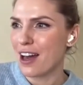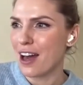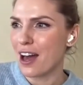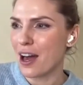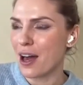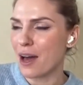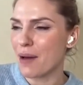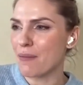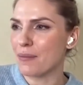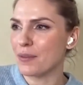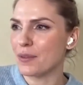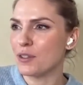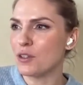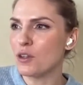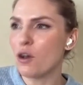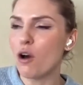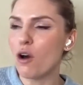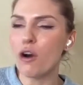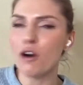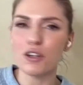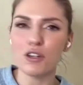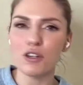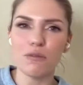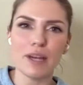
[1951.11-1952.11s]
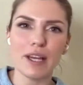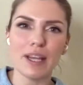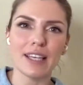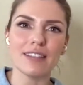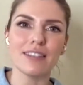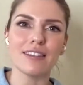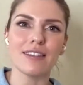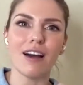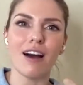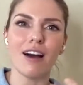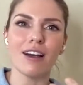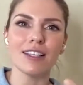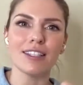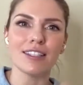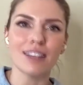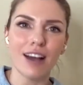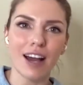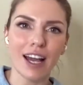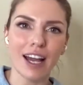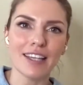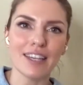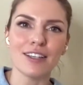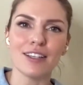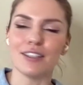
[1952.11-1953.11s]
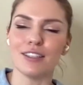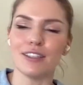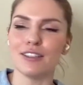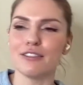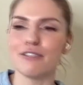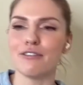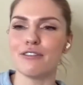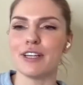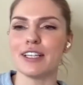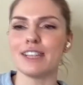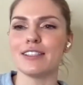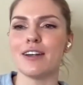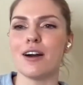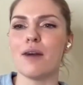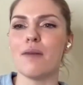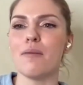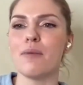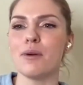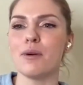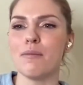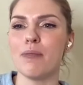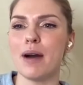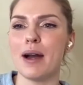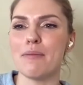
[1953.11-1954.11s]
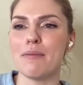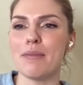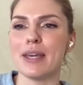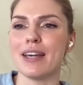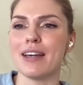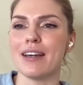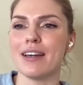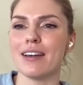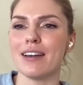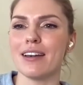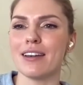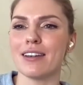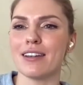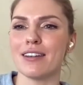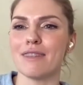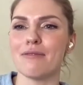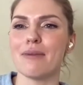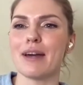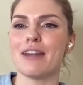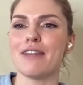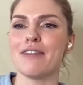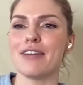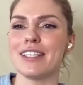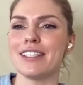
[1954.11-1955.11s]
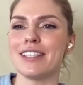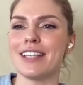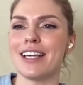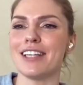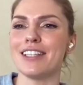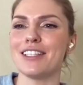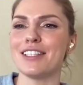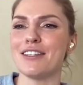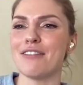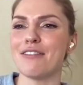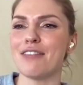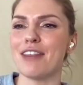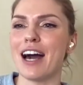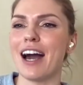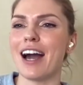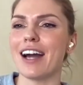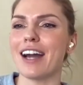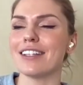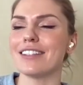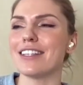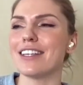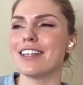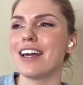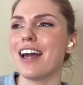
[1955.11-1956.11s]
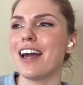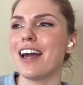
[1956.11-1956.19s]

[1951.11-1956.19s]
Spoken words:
not honoring our cycle, for example, might be a kind of manifestation of that.